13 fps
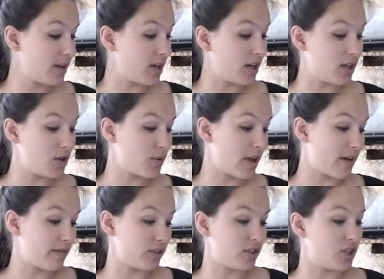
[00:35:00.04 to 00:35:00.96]
you have
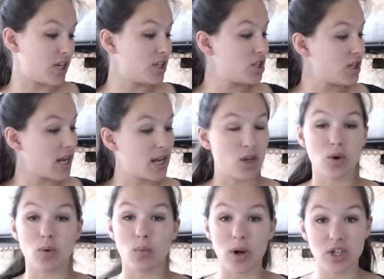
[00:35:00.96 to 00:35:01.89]
a suggestion and you're
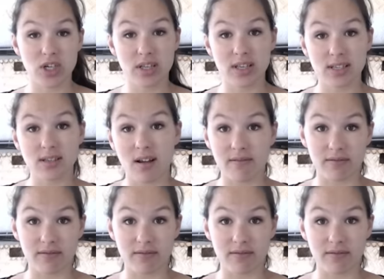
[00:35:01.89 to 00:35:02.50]
watching this on